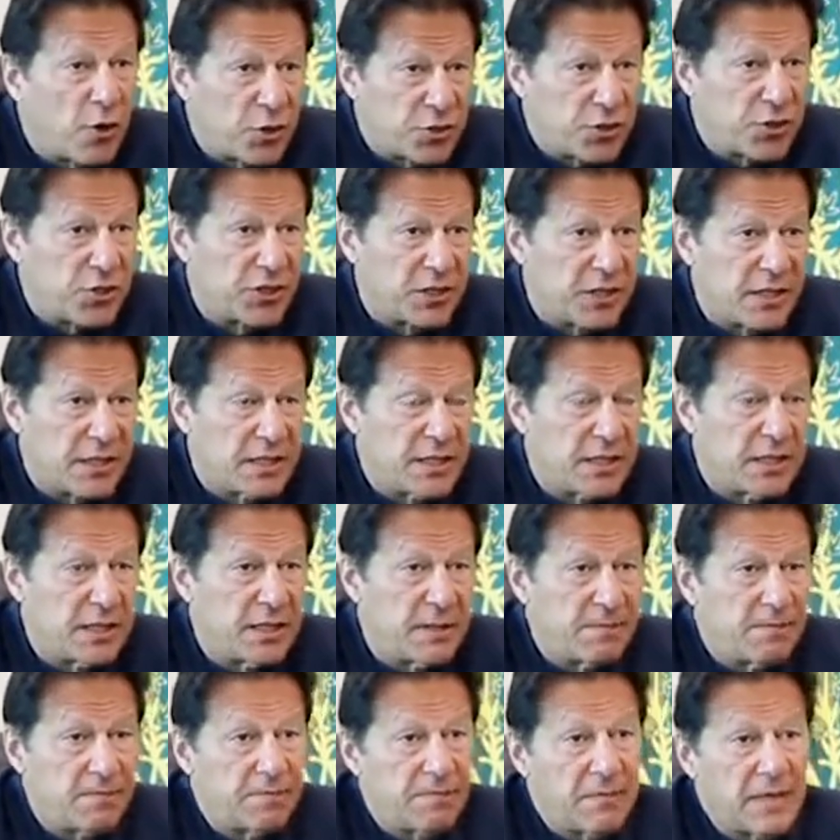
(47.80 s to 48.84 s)

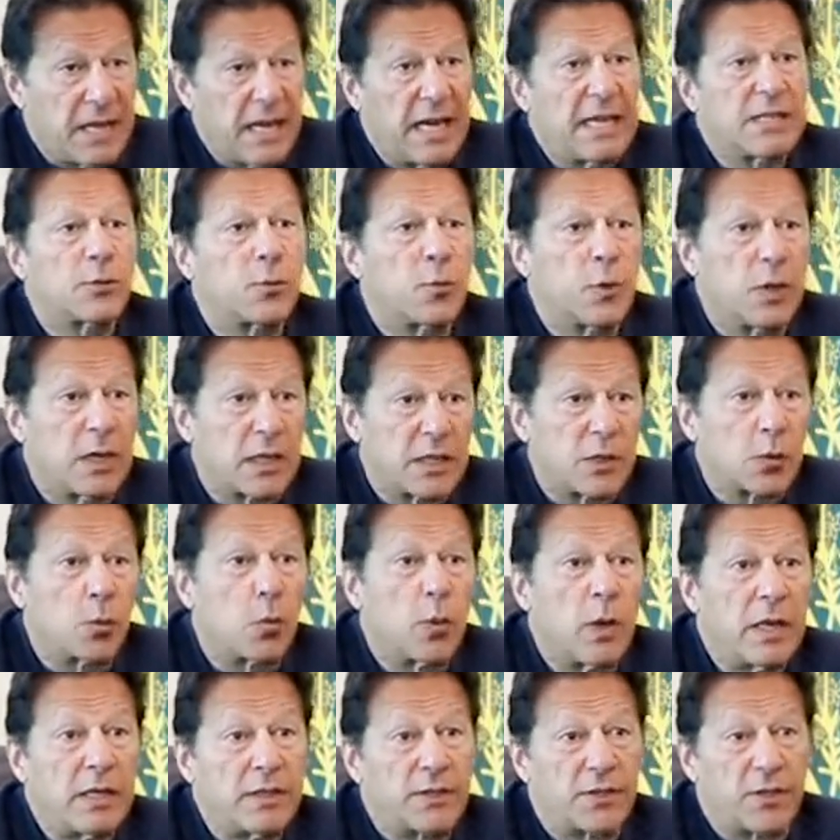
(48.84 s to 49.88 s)
fortunately, has
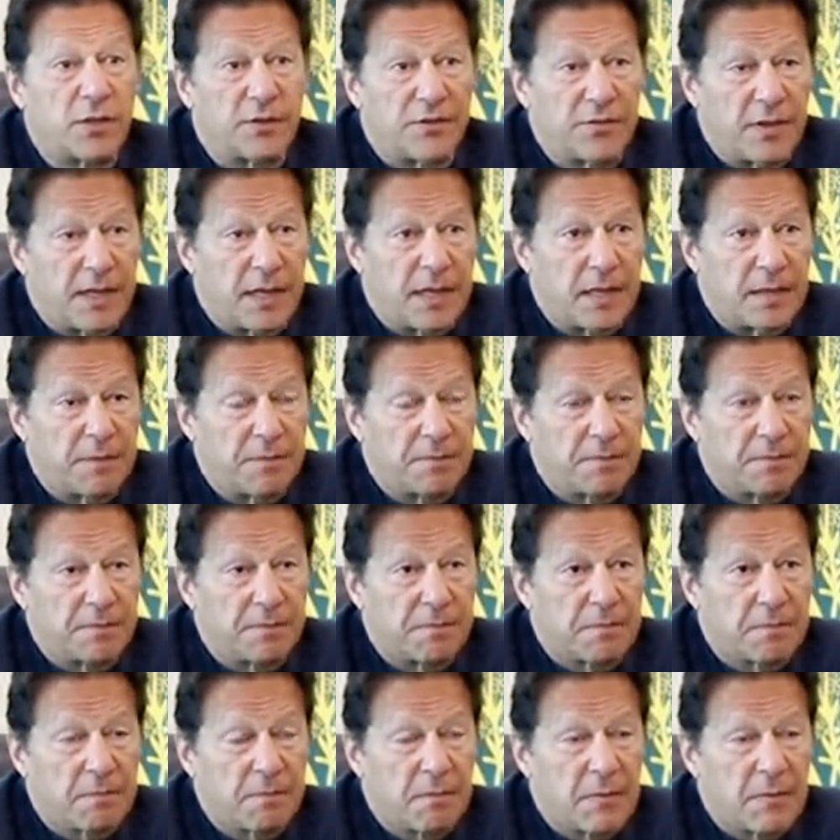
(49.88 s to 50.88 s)
worked well so far.